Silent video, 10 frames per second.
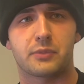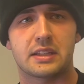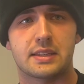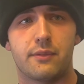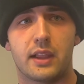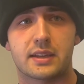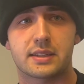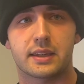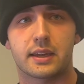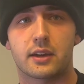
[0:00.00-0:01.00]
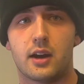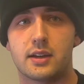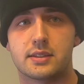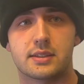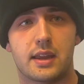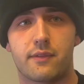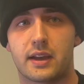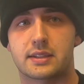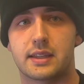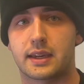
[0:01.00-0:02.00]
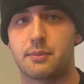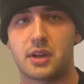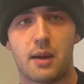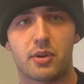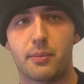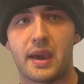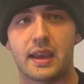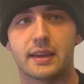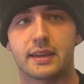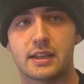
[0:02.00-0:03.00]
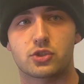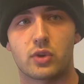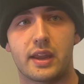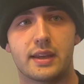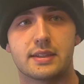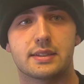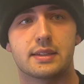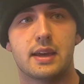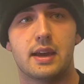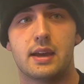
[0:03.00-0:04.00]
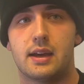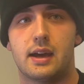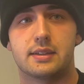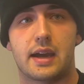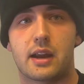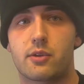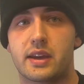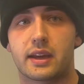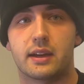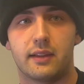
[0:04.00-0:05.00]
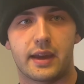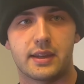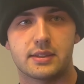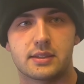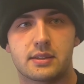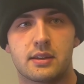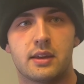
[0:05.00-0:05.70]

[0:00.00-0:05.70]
Cephalexin can cause side effects like abdominal pain, gastritis, diarrhea, and colitis.